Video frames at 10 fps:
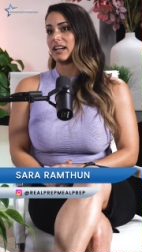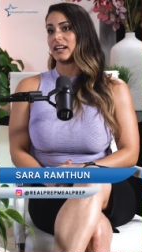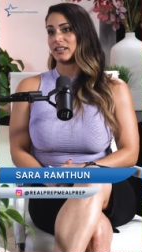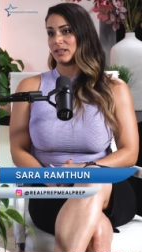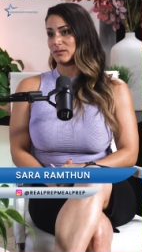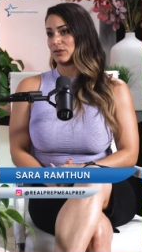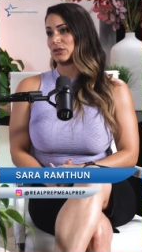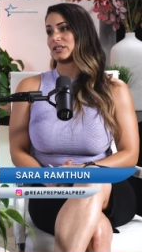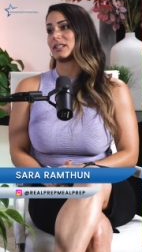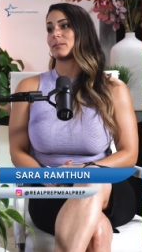I love to
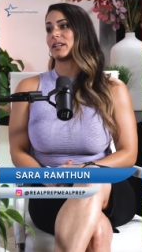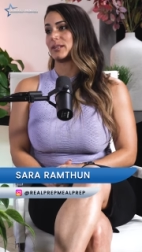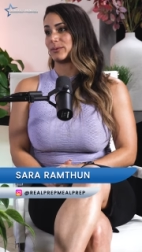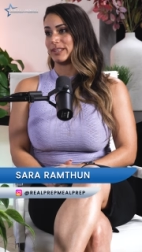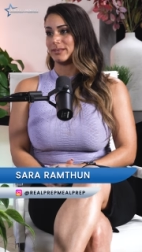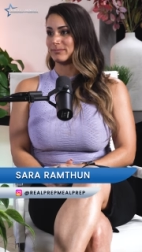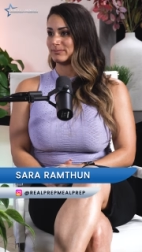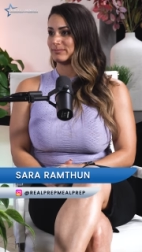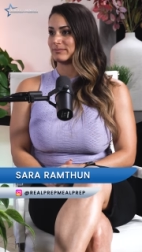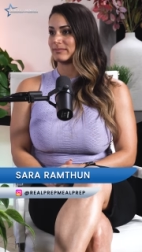dress up. Halloween.
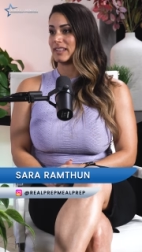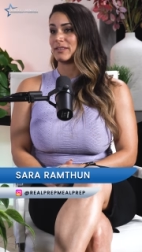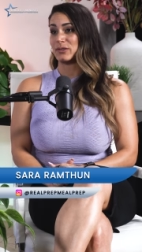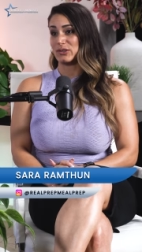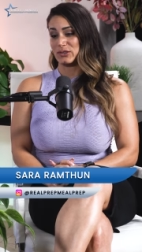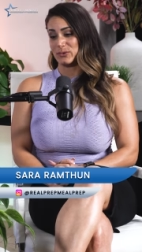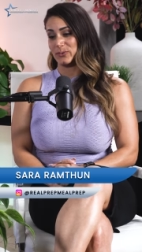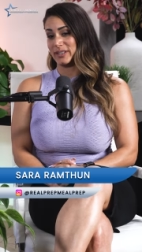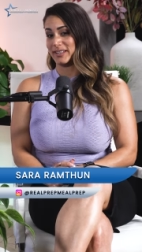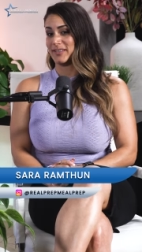Okay. I've also
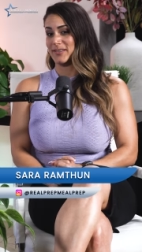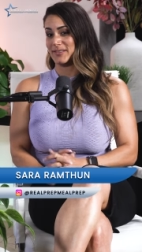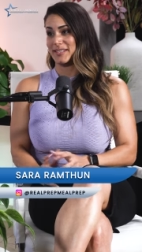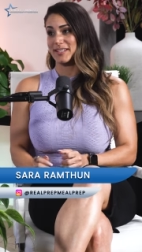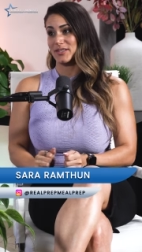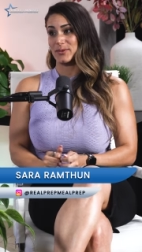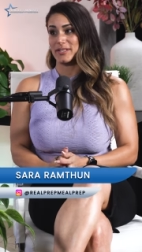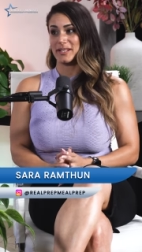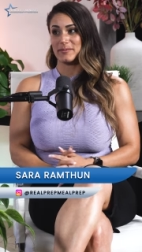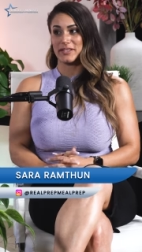won the contest three
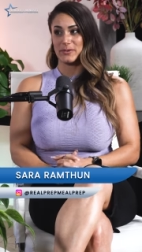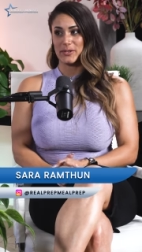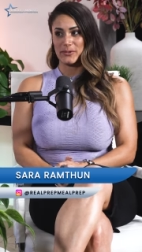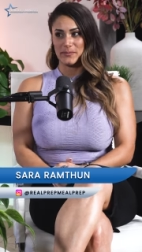times in a row.